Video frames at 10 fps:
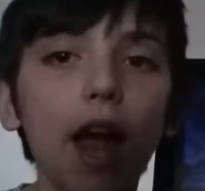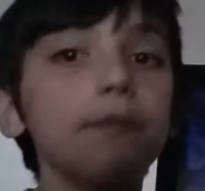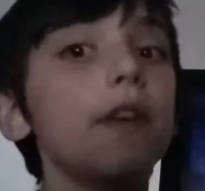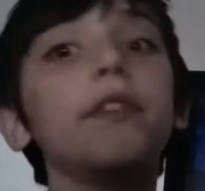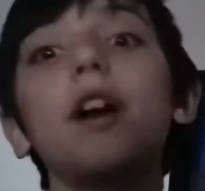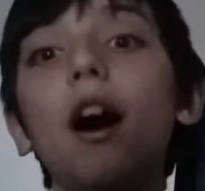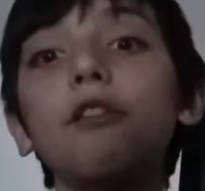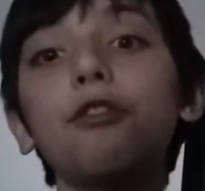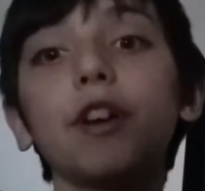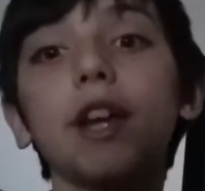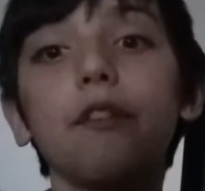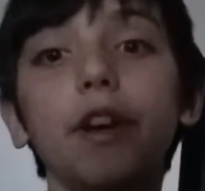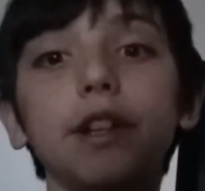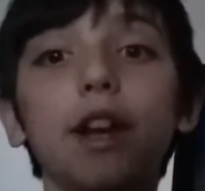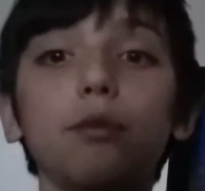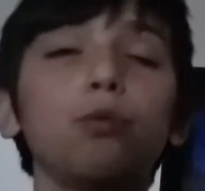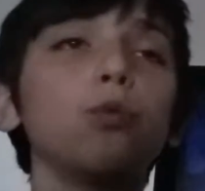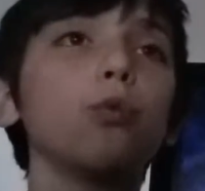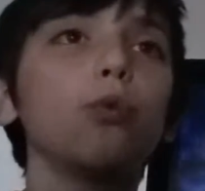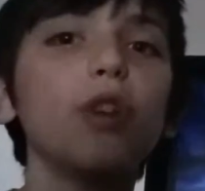And then the unforgiving yet
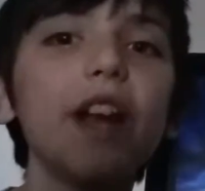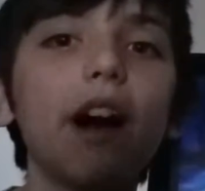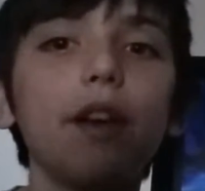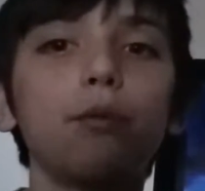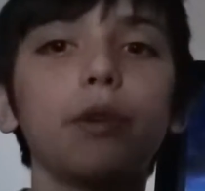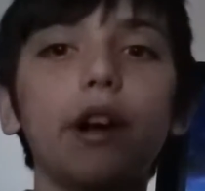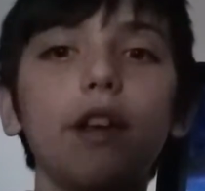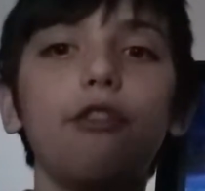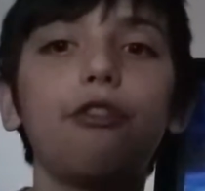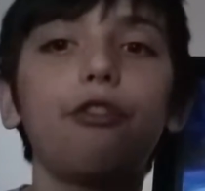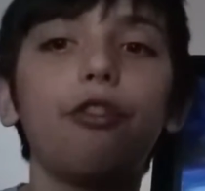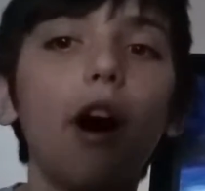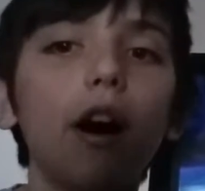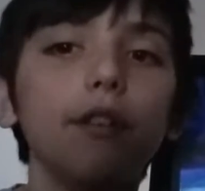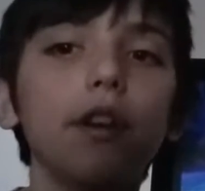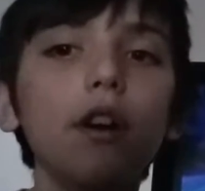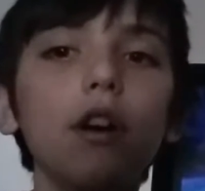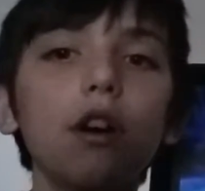really, really fun